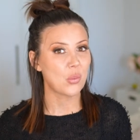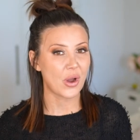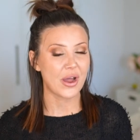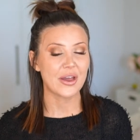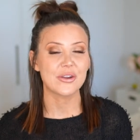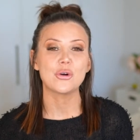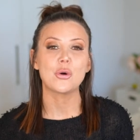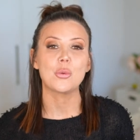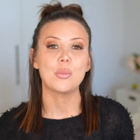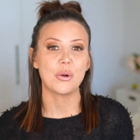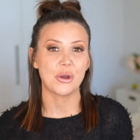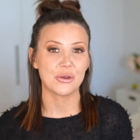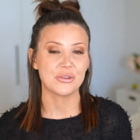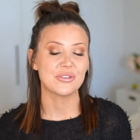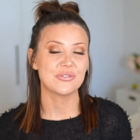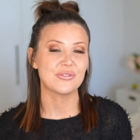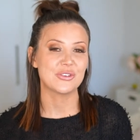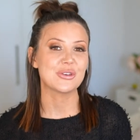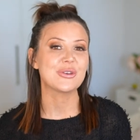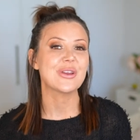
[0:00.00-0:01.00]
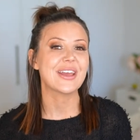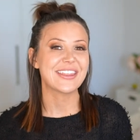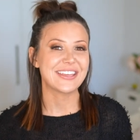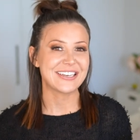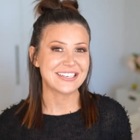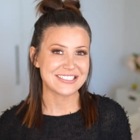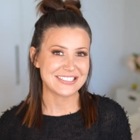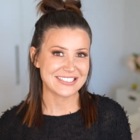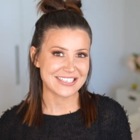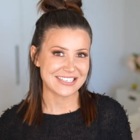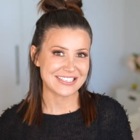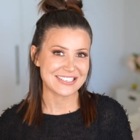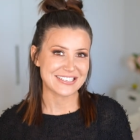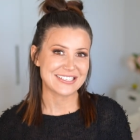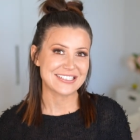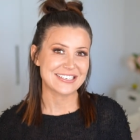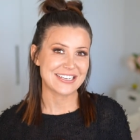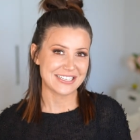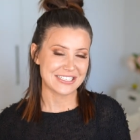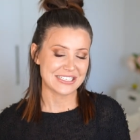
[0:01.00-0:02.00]
one or both of you, then it
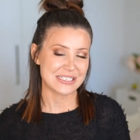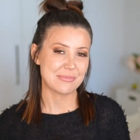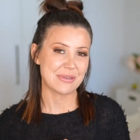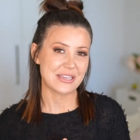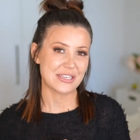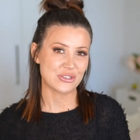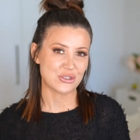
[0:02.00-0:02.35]
does need to be